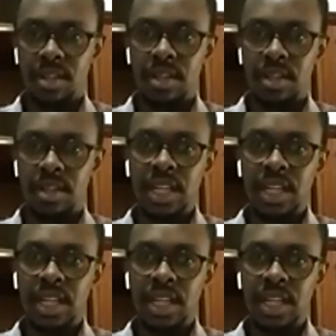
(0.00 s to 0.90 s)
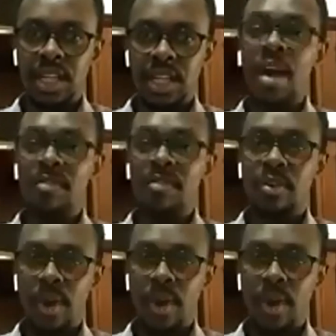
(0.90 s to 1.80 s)
It's a lesson to
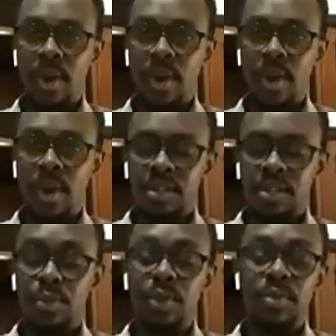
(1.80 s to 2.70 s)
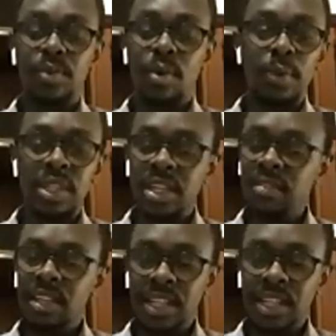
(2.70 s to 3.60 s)
everyone, from
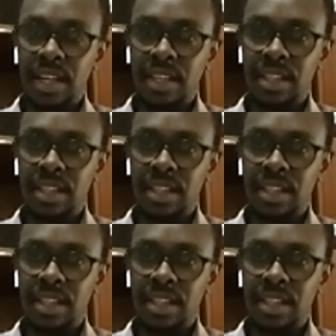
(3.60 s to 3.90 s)
whichever side.